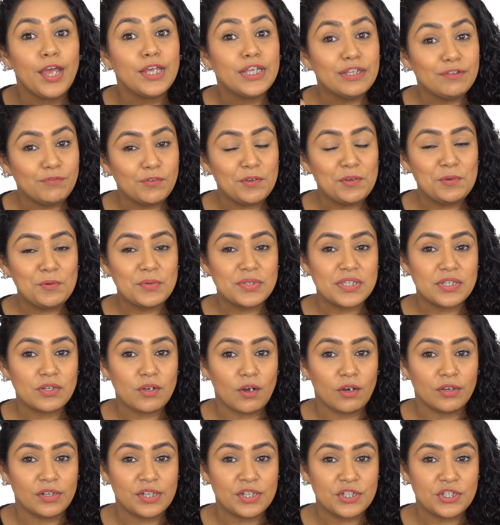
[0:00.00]
if you use an
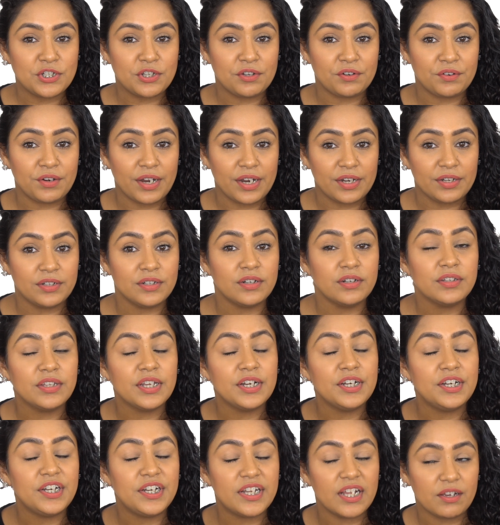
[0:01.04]
orange corrector,
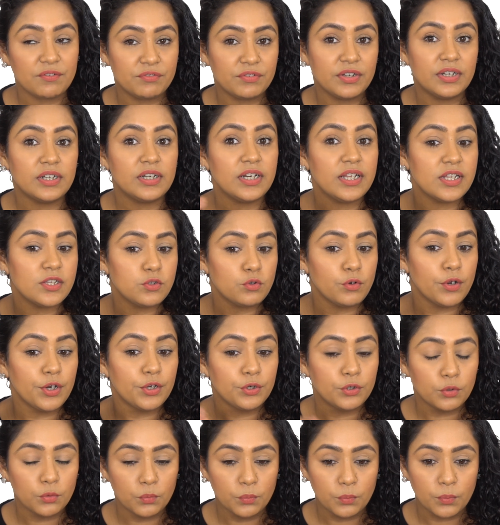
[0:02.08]
then definitely it's going
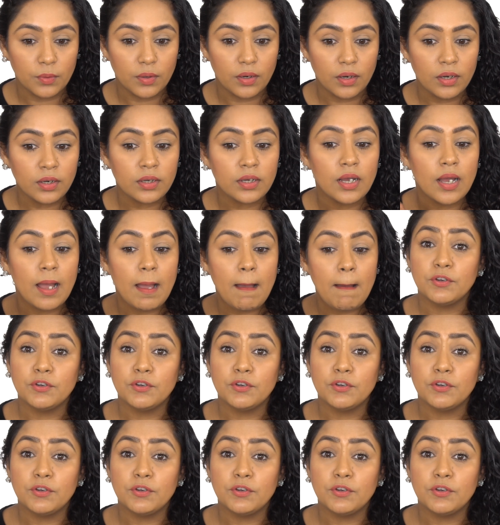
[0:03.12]
to work.